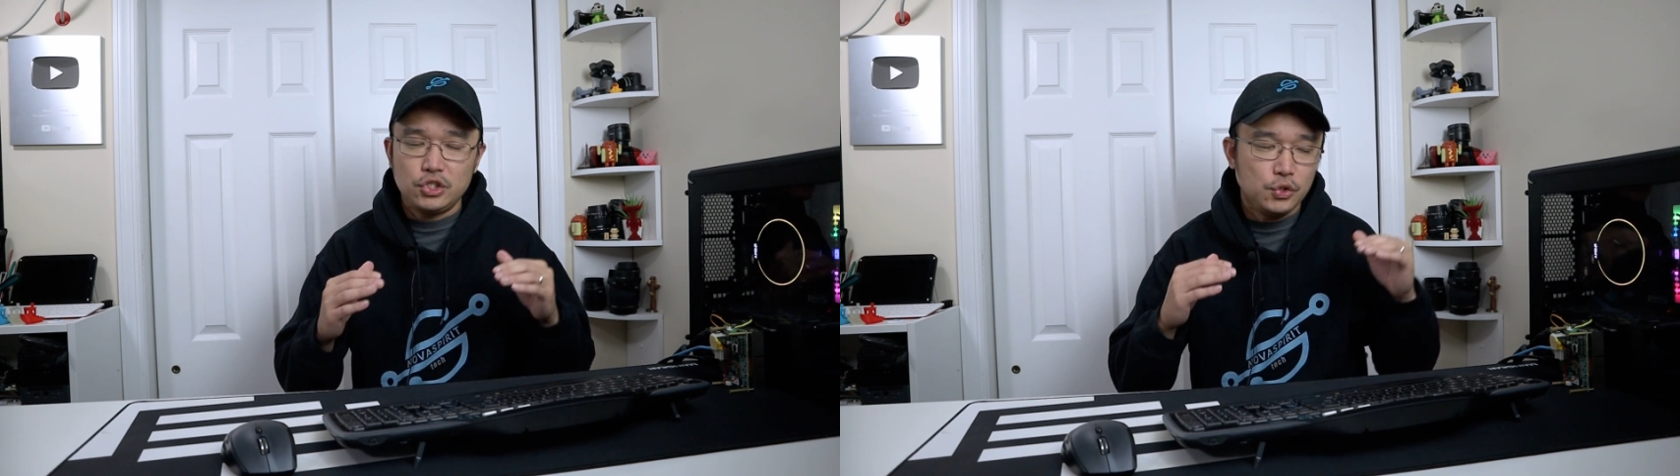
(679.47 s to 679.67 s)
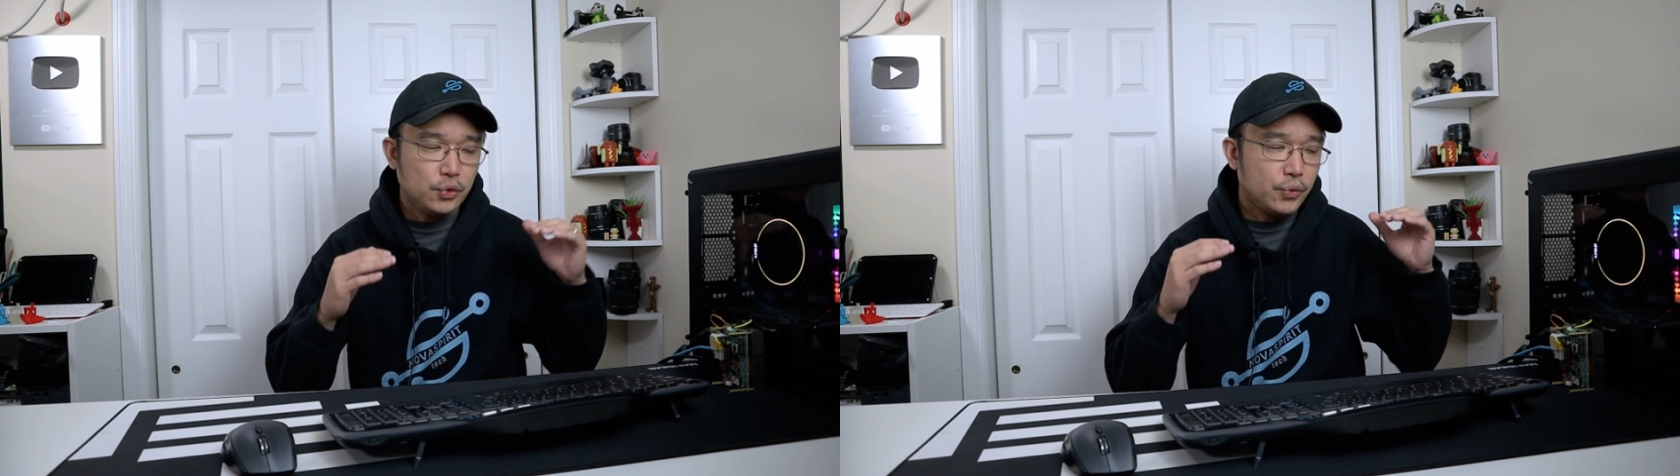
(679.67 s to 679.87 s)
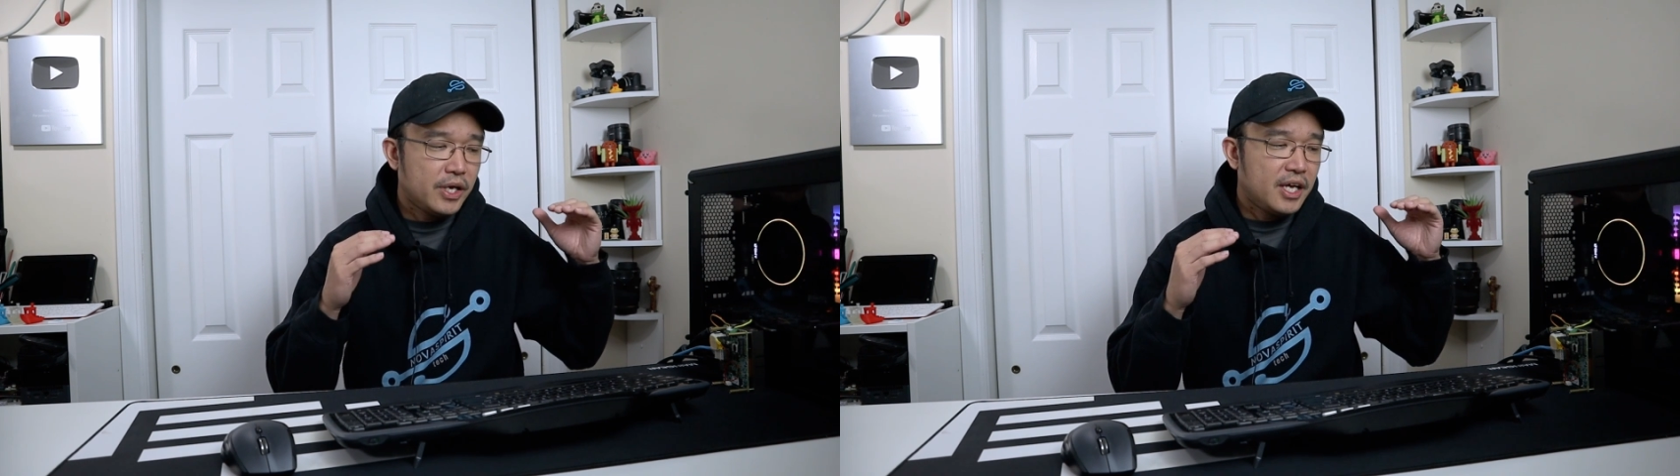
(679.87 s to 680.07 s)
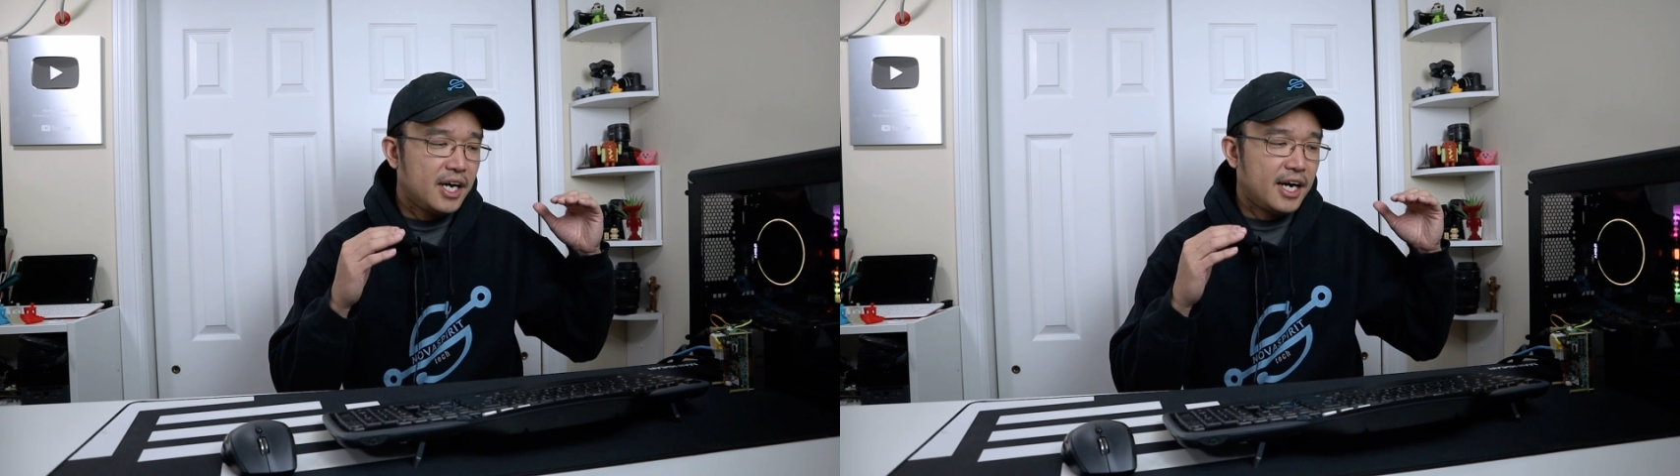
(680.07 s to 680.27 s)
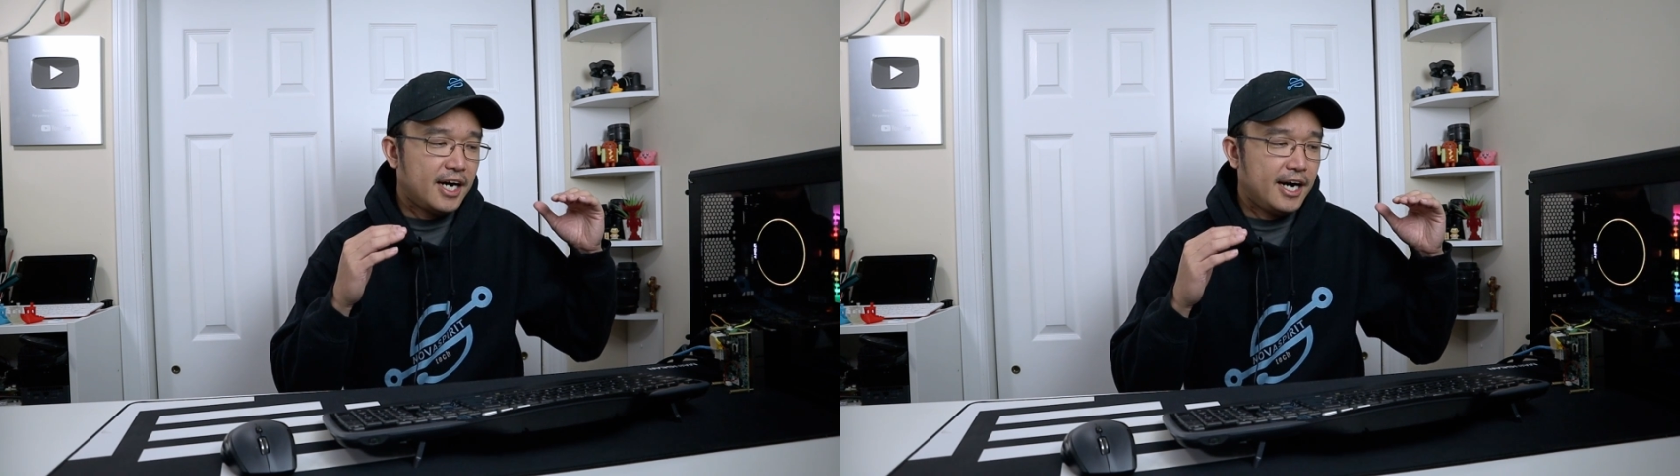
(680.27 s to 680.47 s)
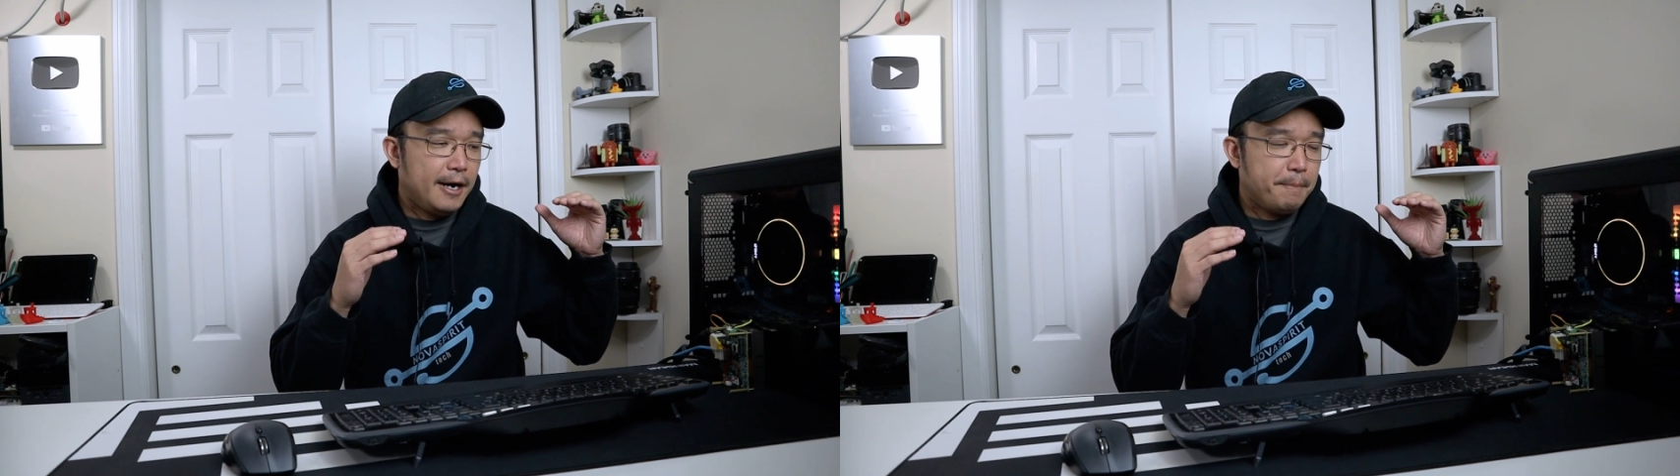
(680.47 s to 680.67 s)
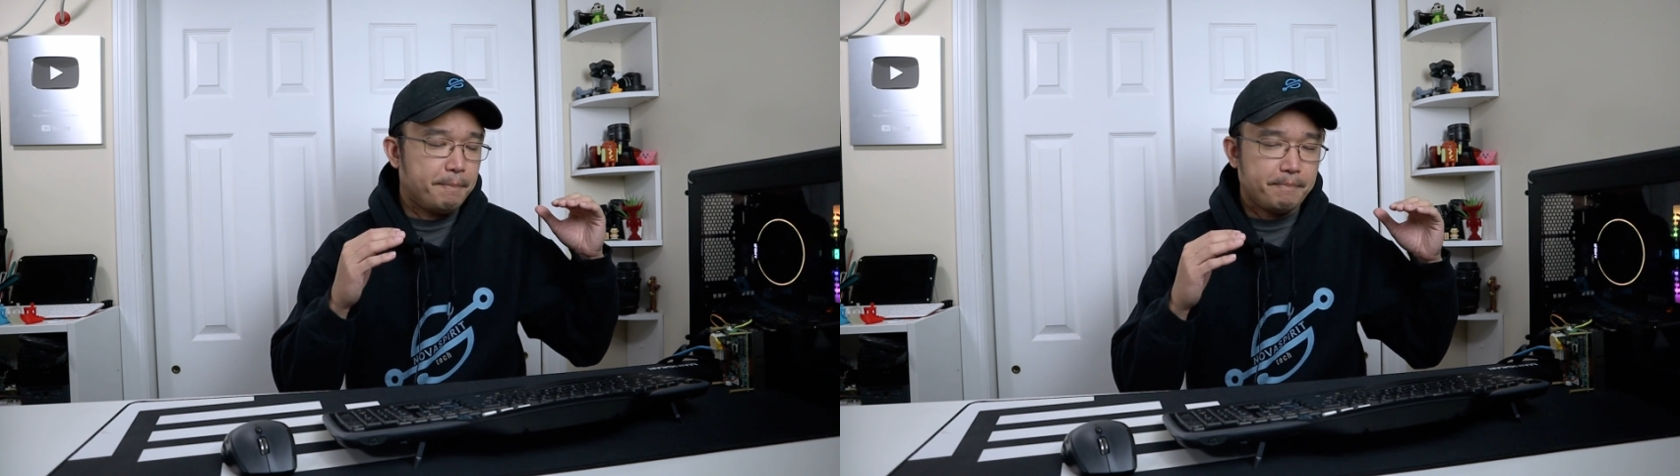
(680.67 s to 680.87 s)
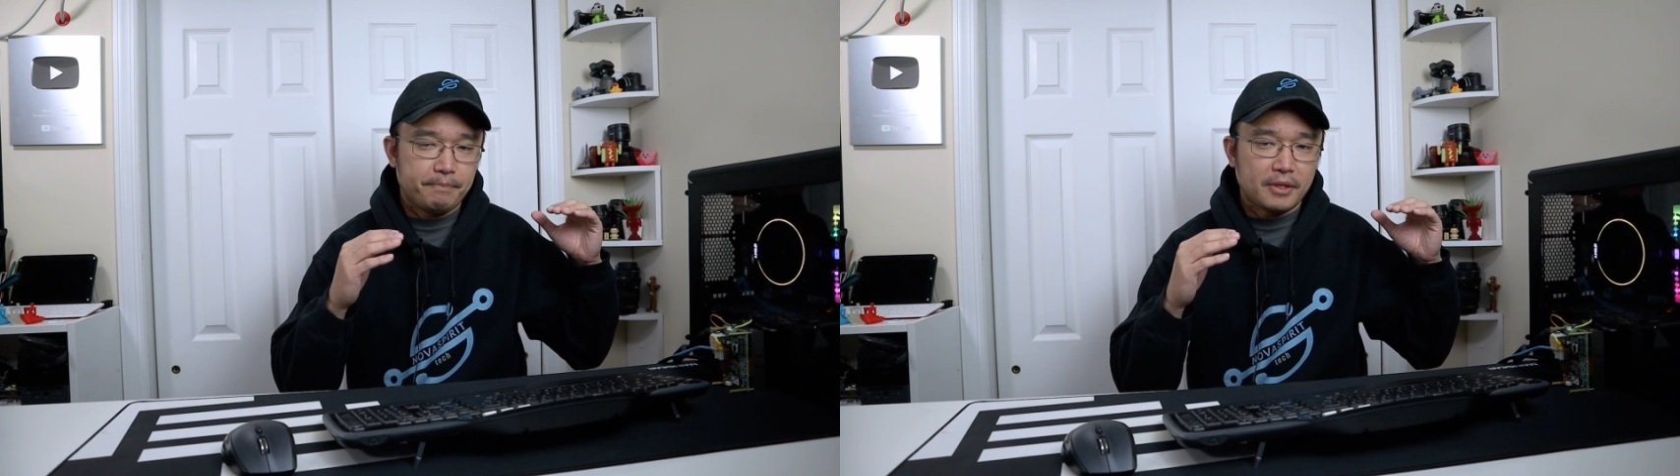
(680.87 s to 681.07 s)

to um,